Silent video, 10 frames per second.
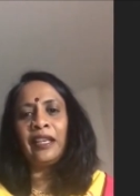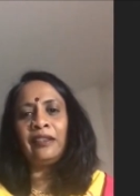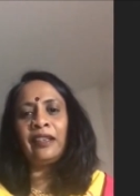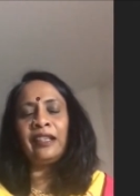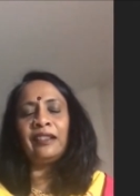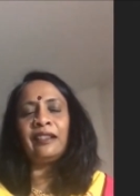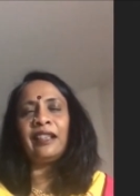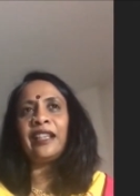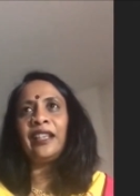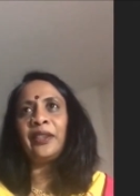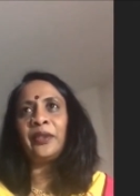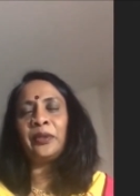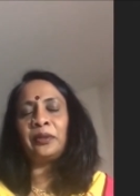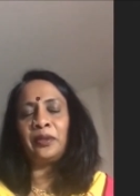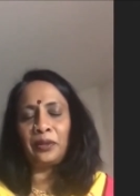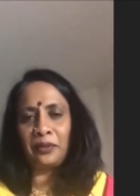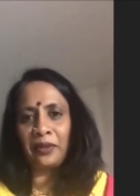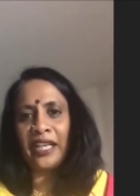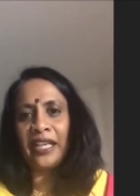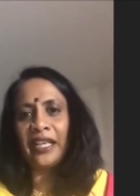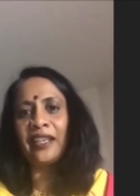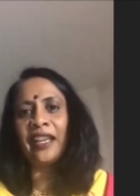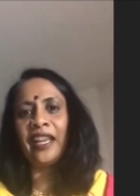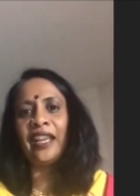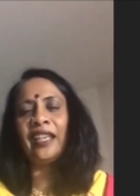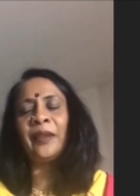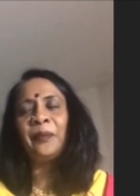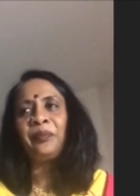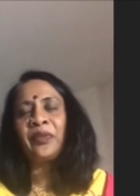retingle, like, you know, to read again